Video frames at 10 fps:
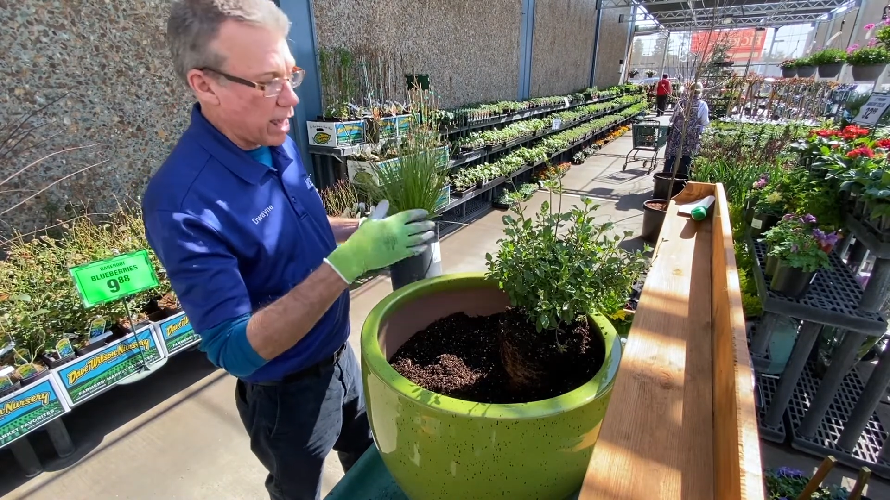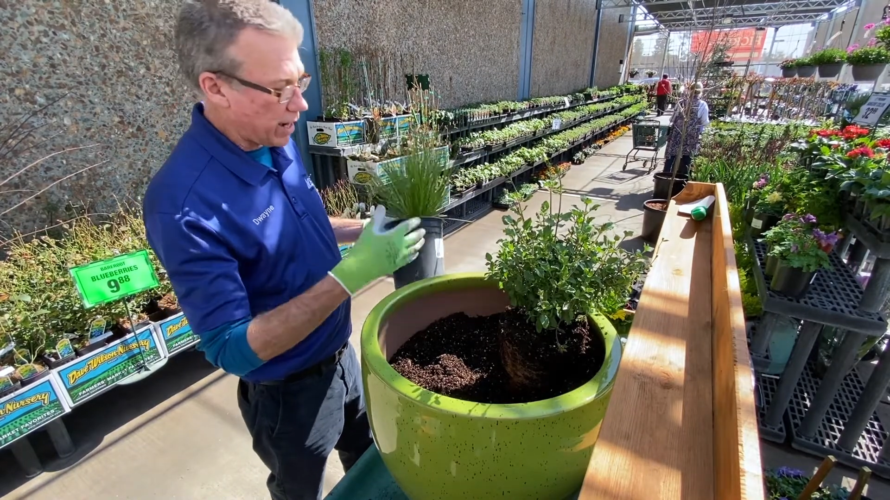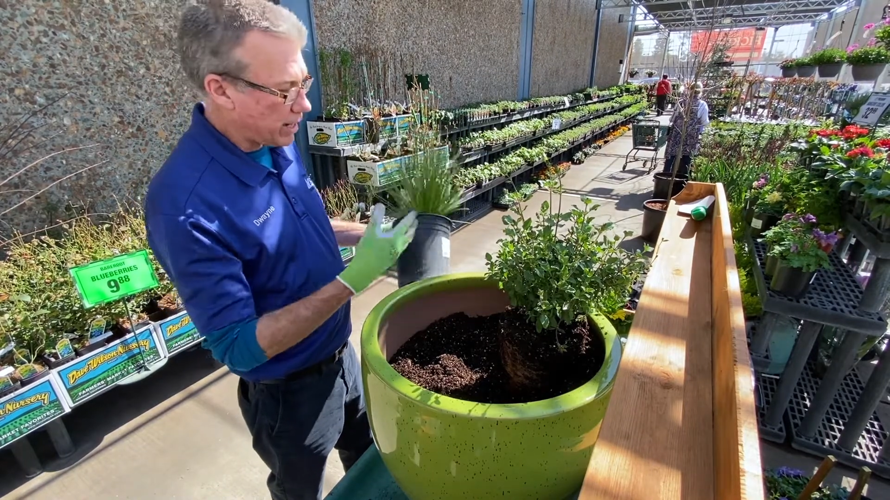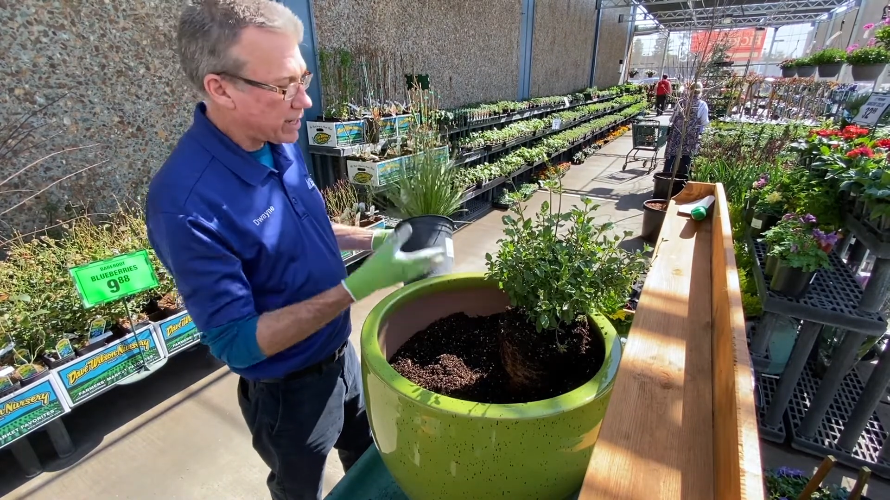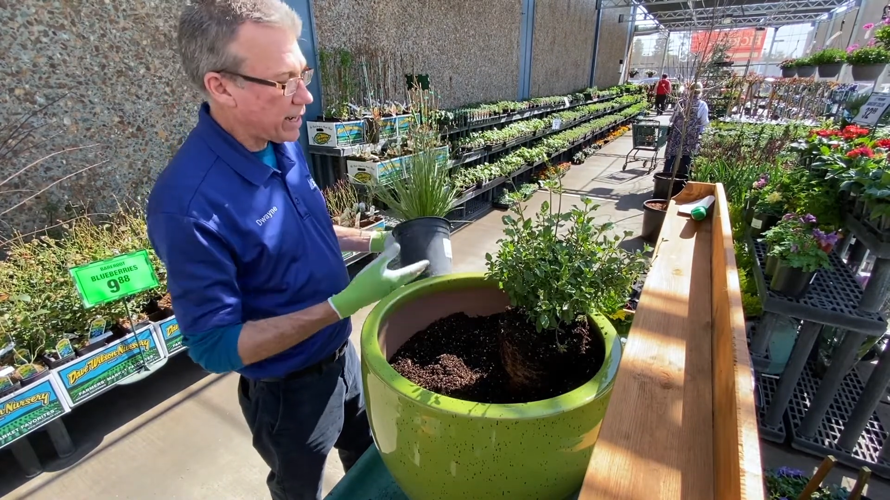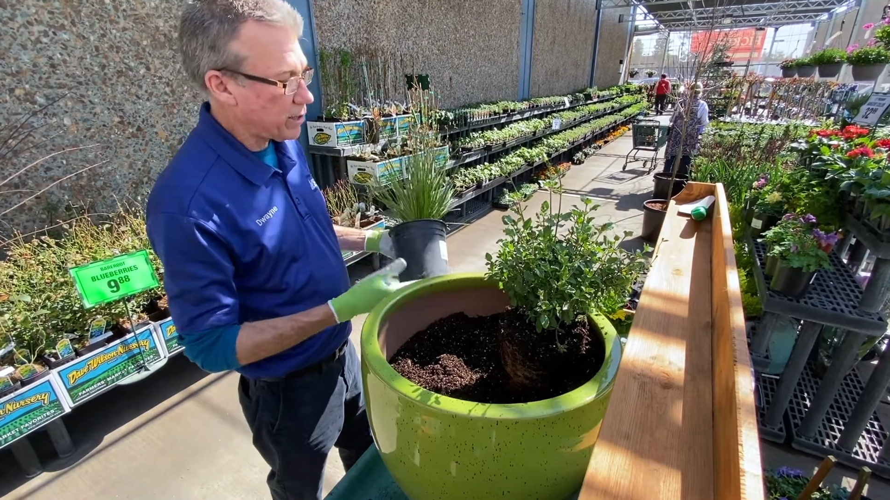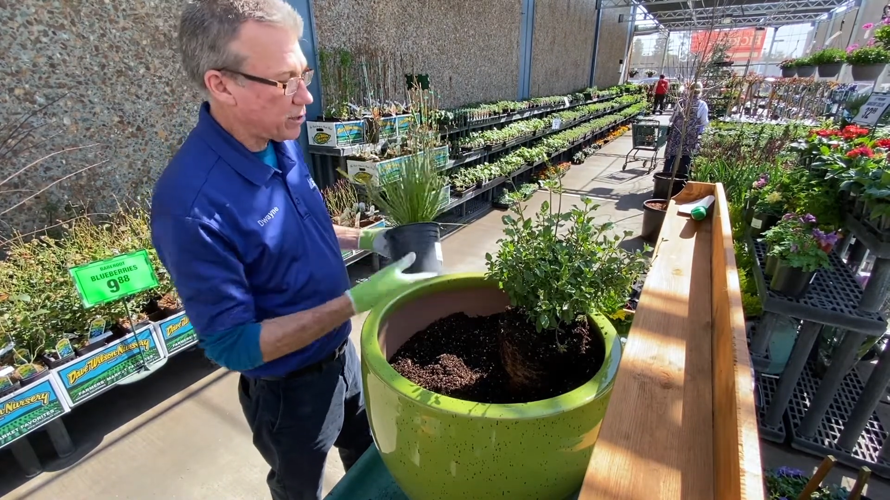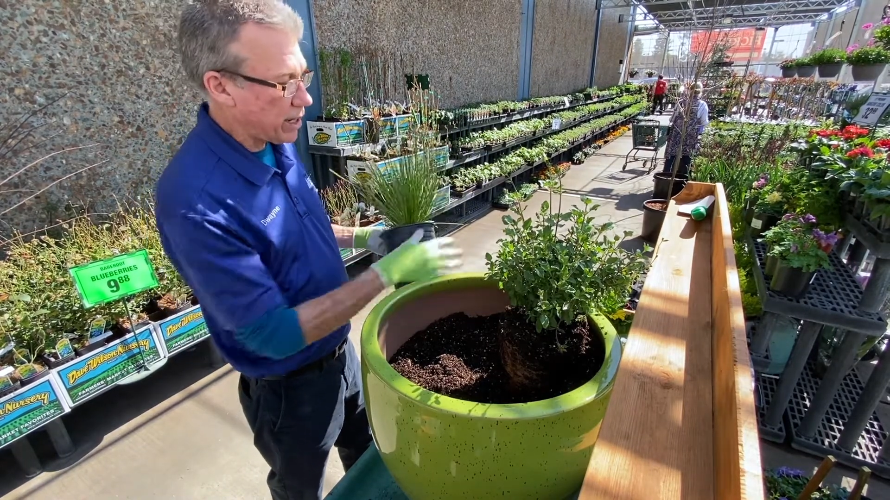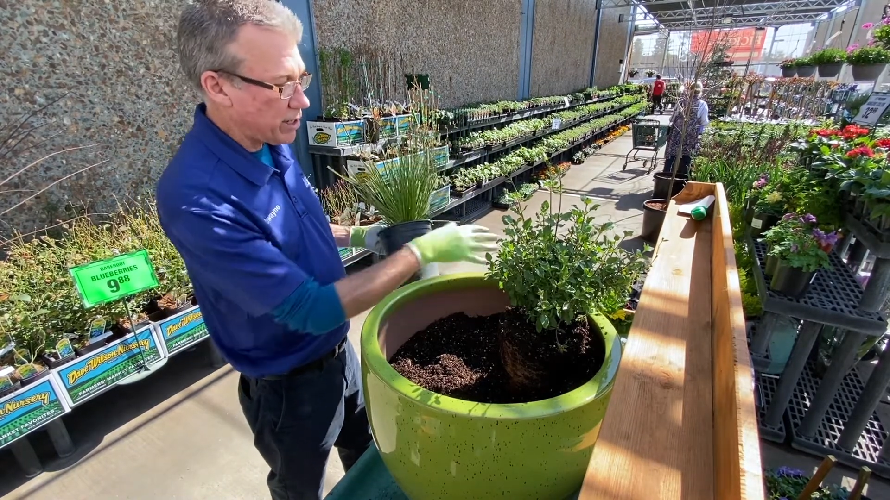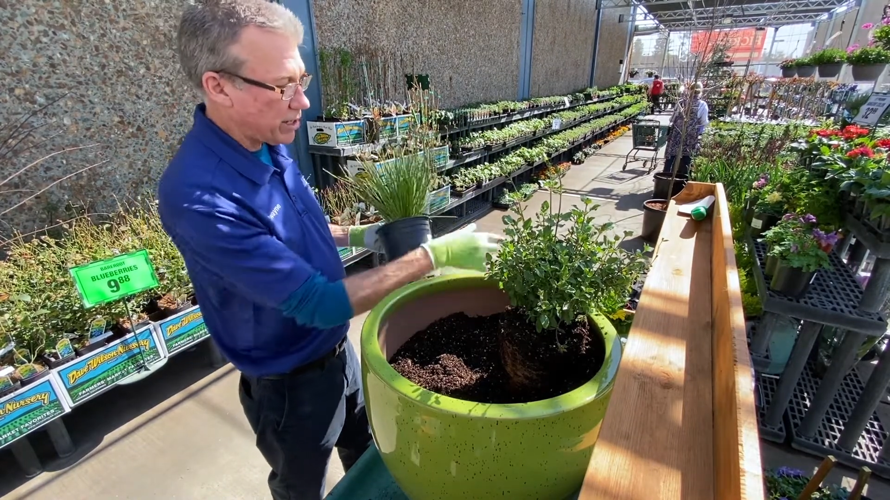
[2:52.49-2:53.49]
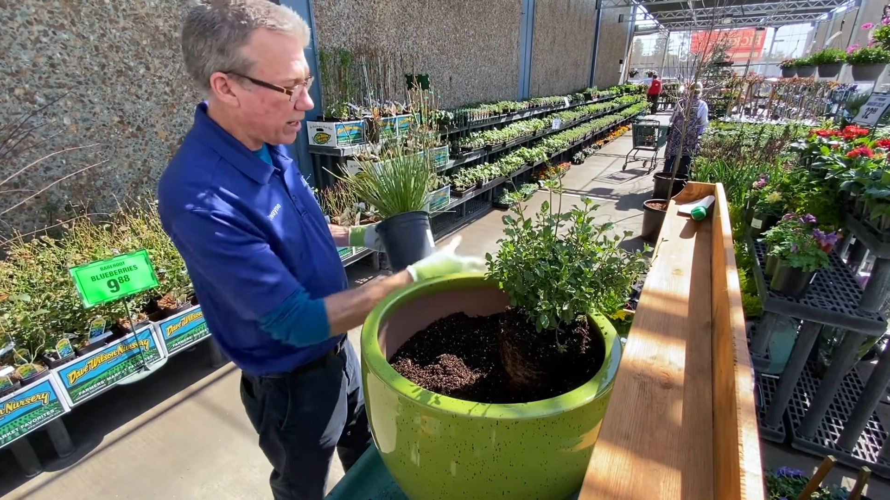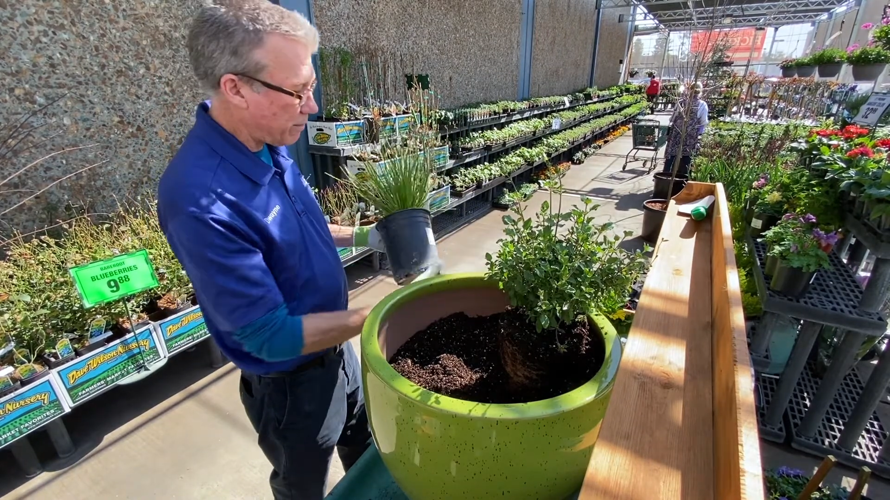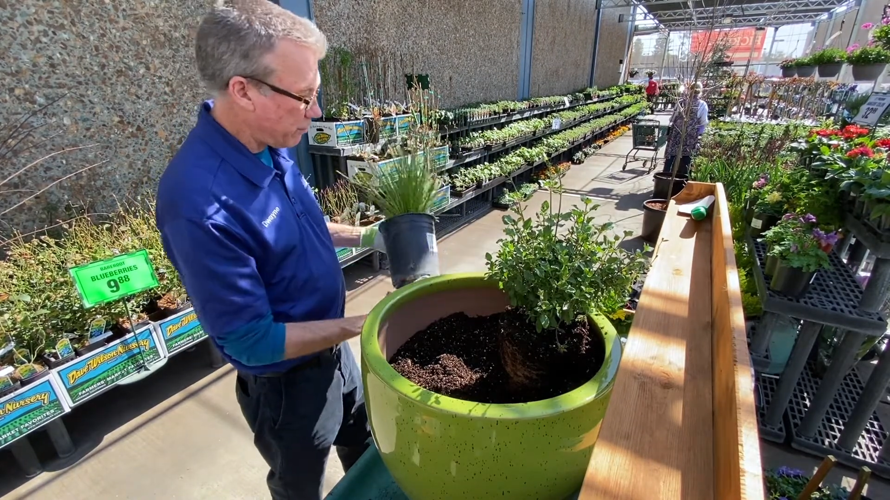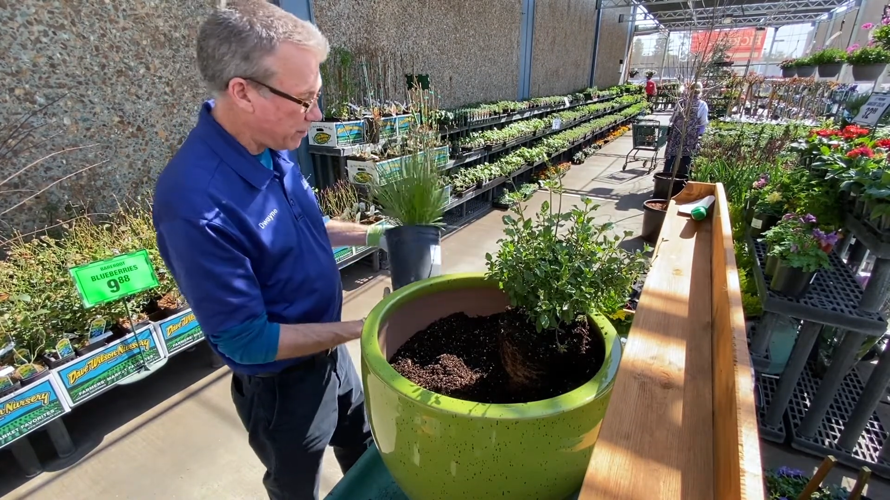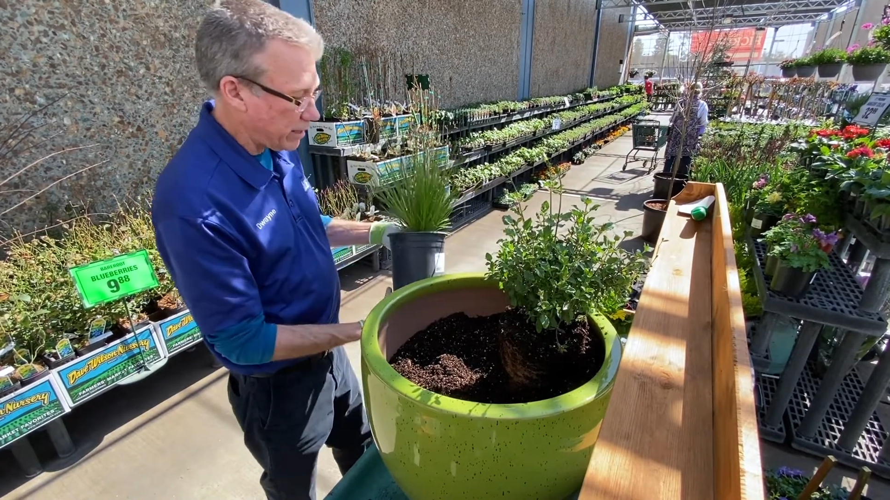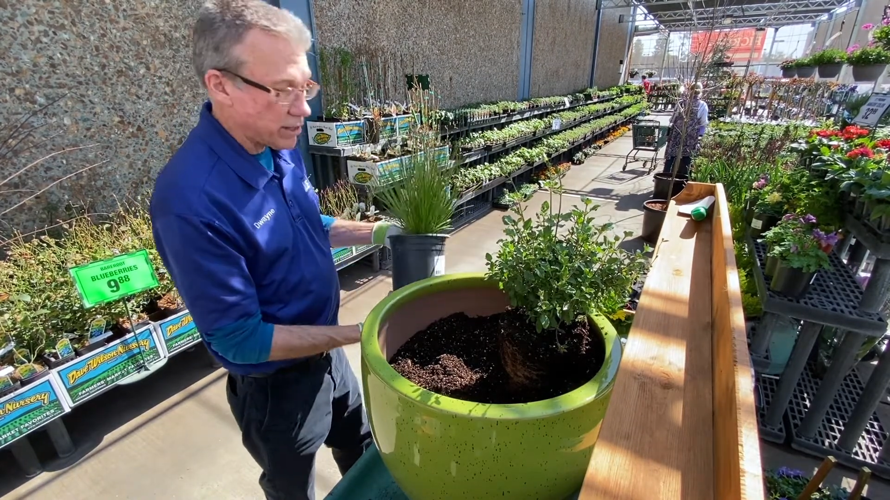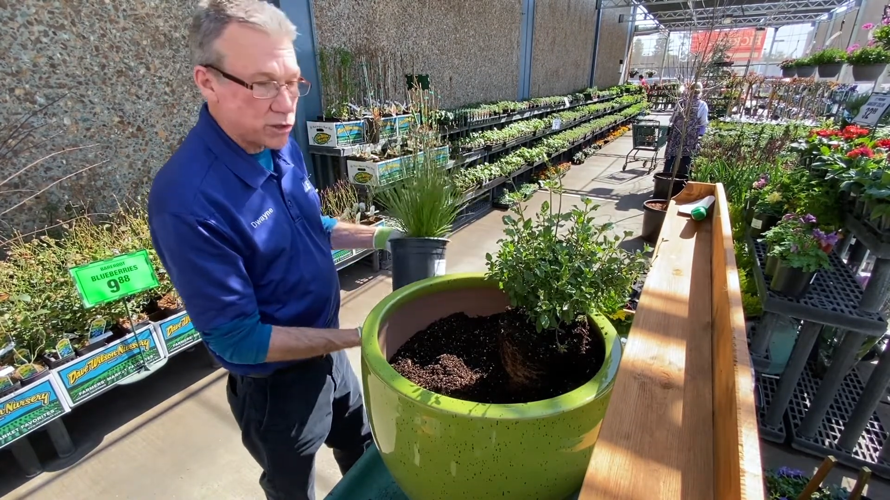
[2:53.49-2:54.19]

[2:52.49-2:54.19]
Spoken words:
container size out of everything that's